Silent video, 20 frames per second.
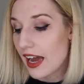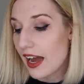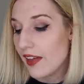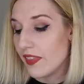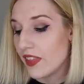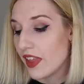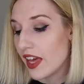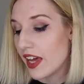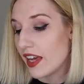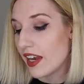
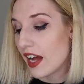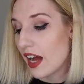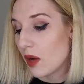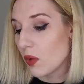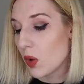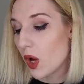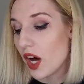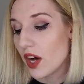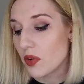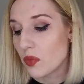and then I
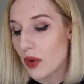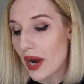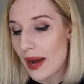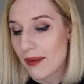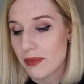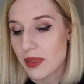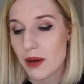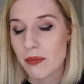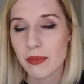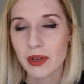will
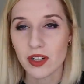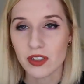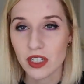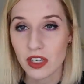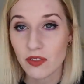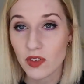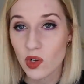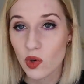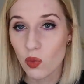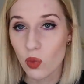unwrap them, but I'll
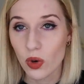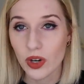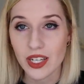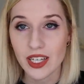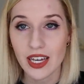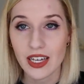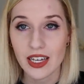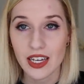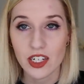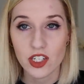give you a warning
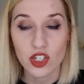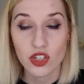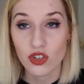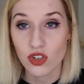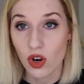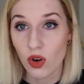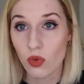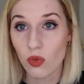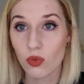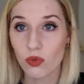in case you
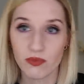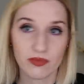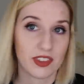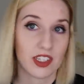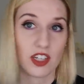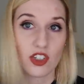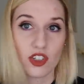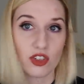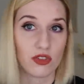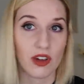don't in
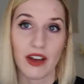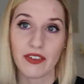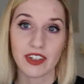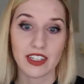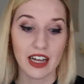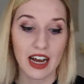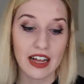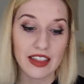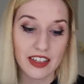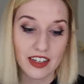case you haven't
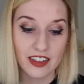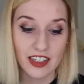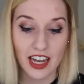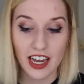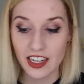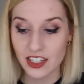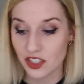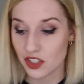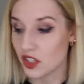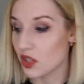gotten there
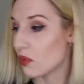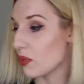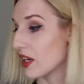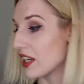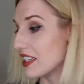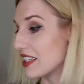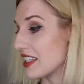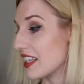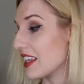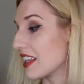yet and you don't want
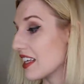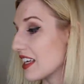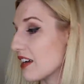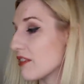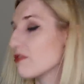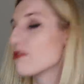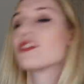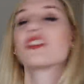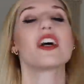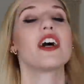to see the
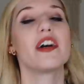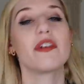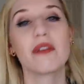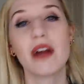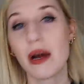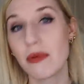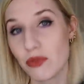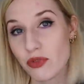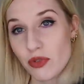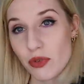gifts
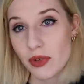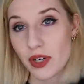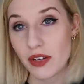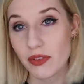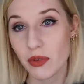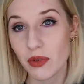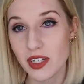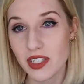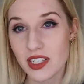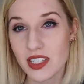unwrapped for
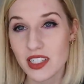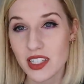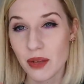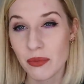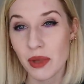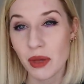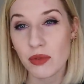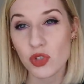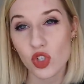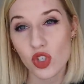whatever reason,
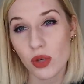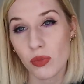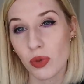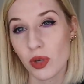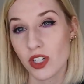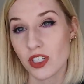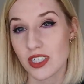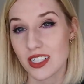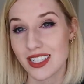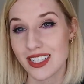sometimes you can
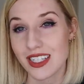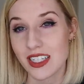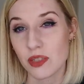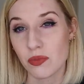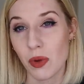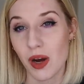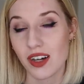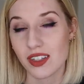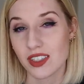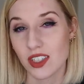purchase these
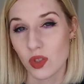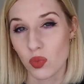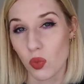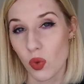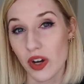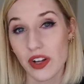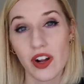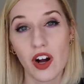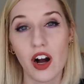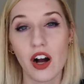boxes
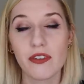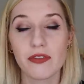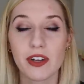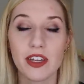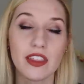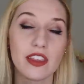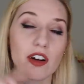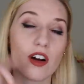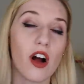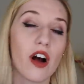one off
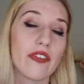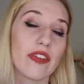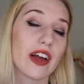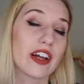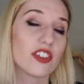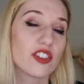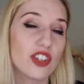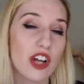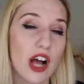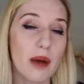in their
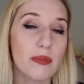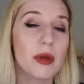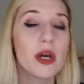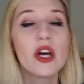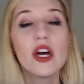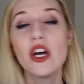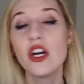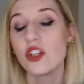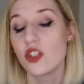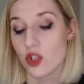online shop.
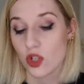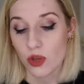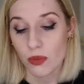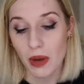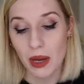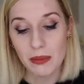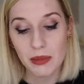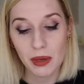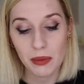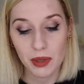So you
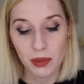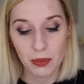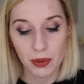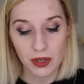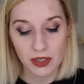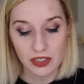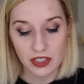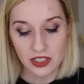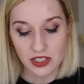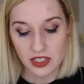might be able to
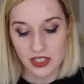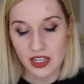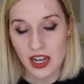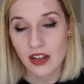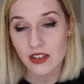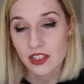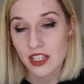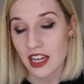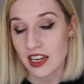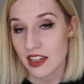purchase this
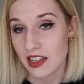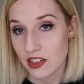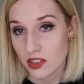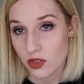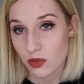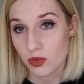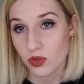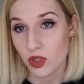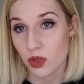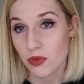outside of the
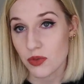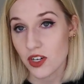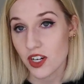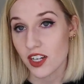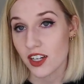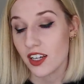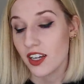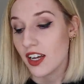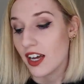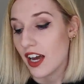
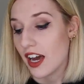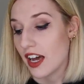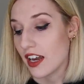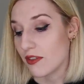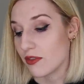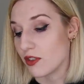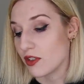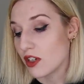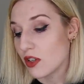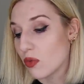subscription. And
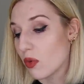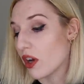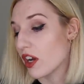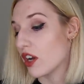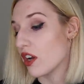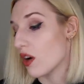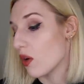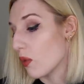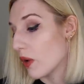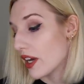if you didn't want to
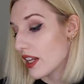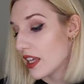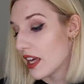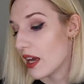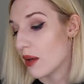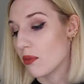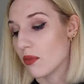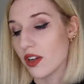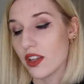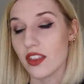know what it
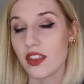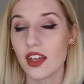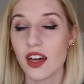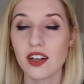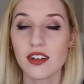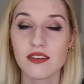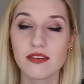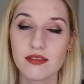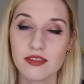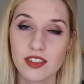came with,
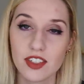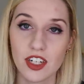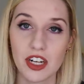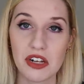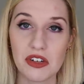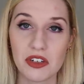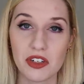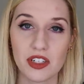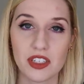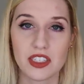then, you
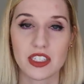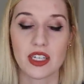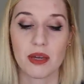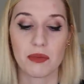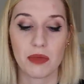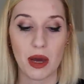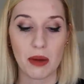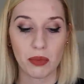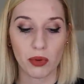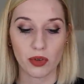know, you could skip
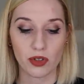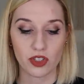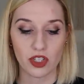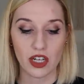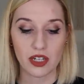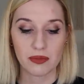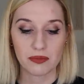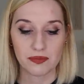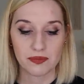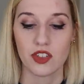that
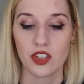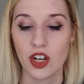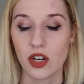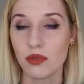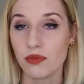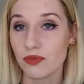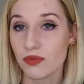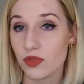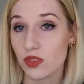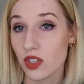portion. So
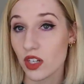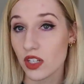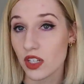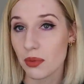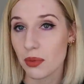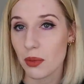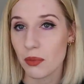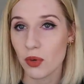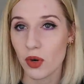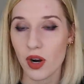a
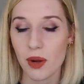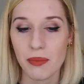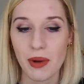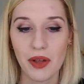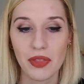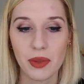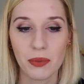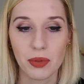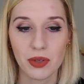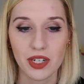little bit more
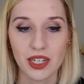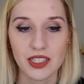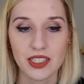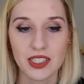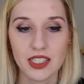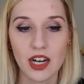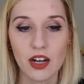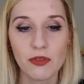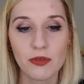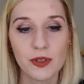about the book
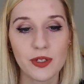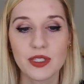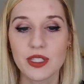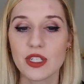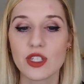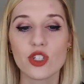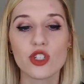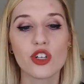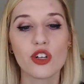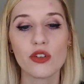itself. It
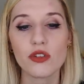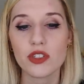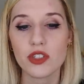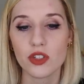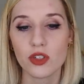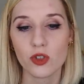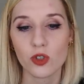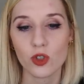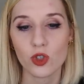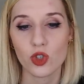says two
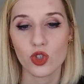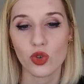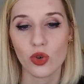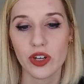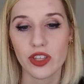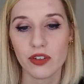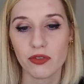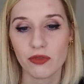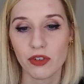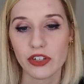sisters
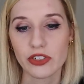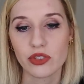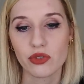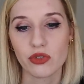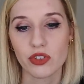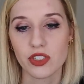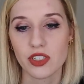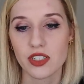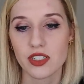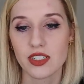join the French
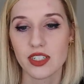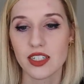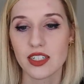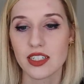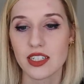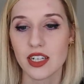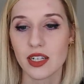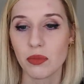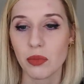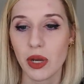
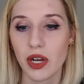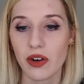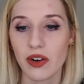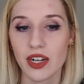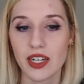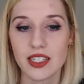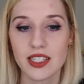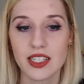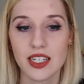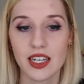resistance in
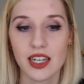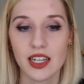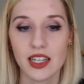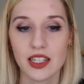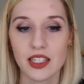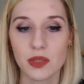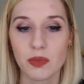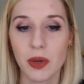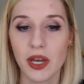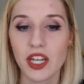Paris in
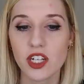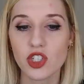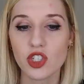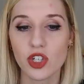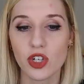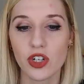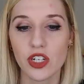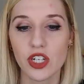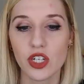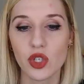this
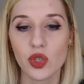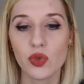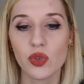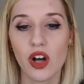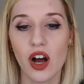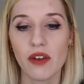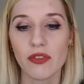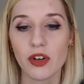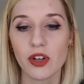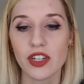page-turning new
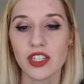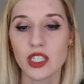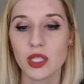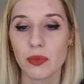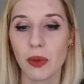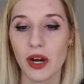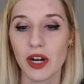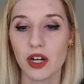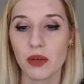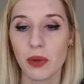novel
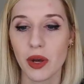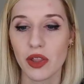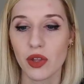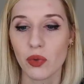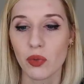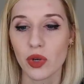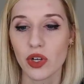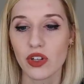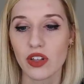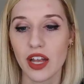inspired by the
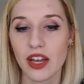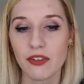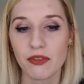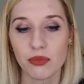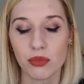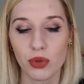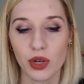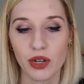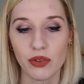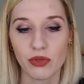real-life
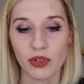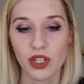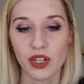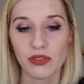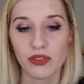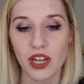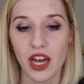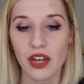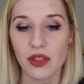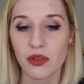bravery
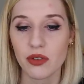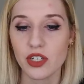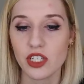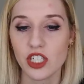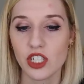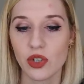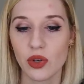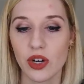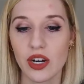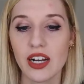of Catherine
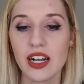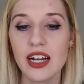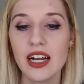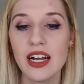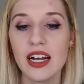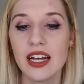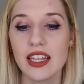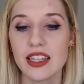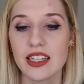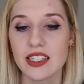Dior,
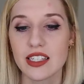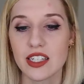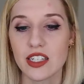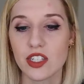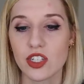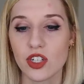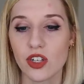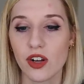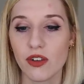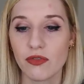the
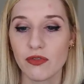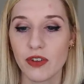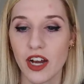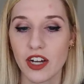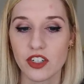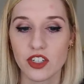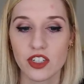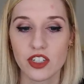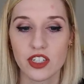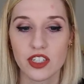sister of
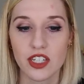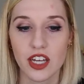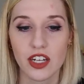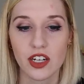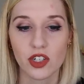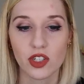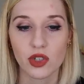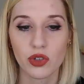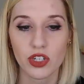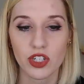fashion
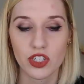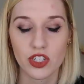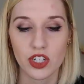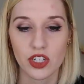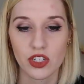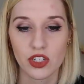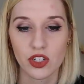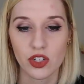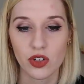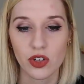designer
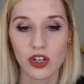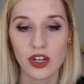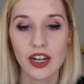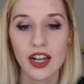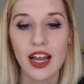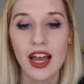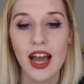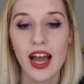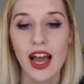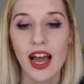Christian Dior,
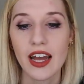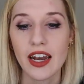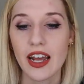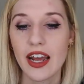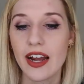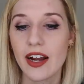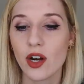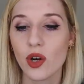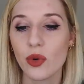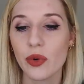and a
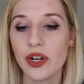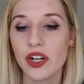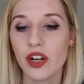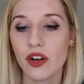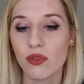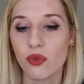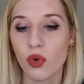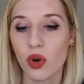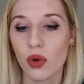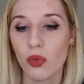heroine
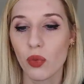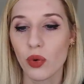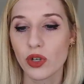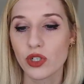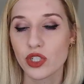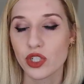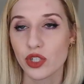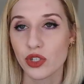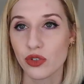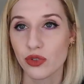of World War
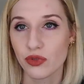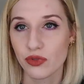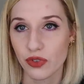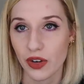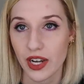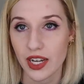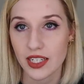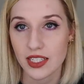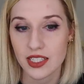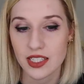II
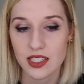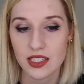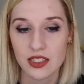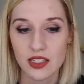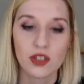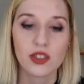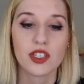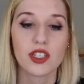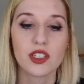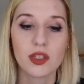France.
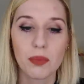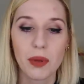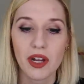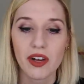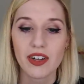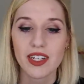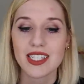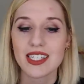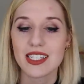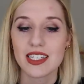So it says
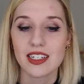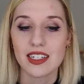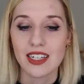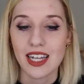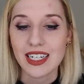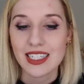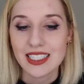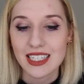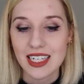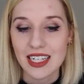Paris
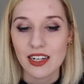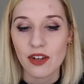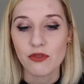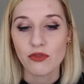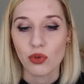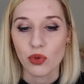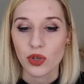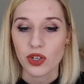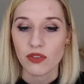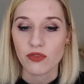
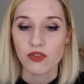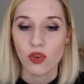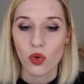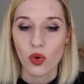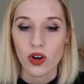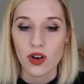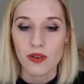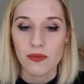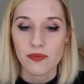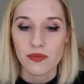
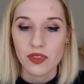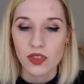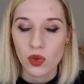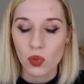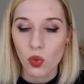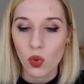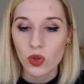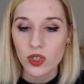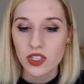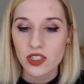1944. The
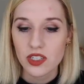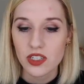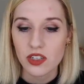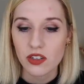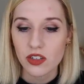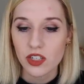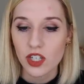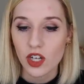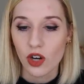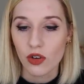war is
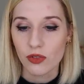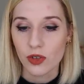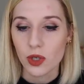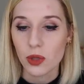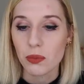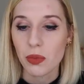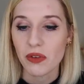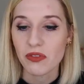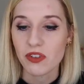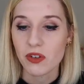nearly over,
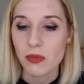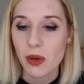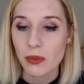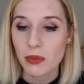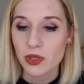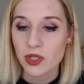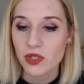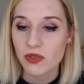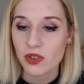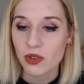but for
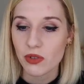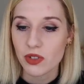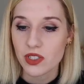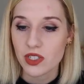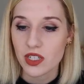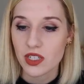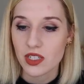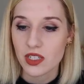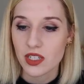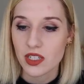members of the
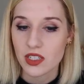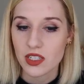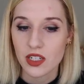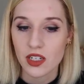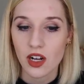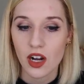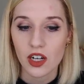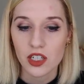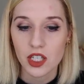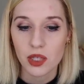resistance in
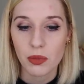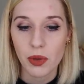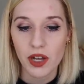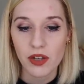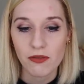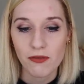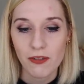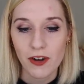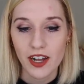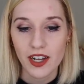
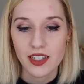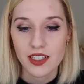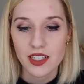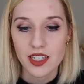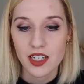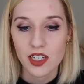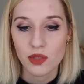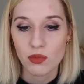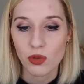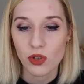occupied France,
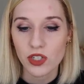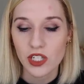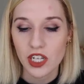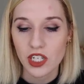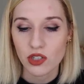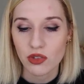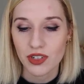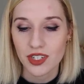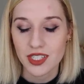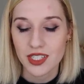it is more
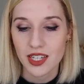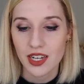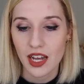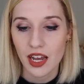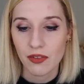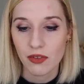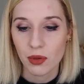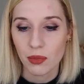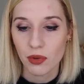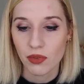dangerous than
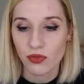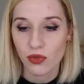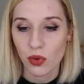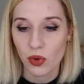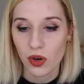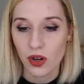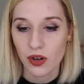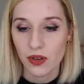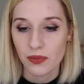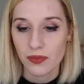ever
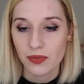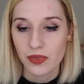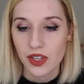before.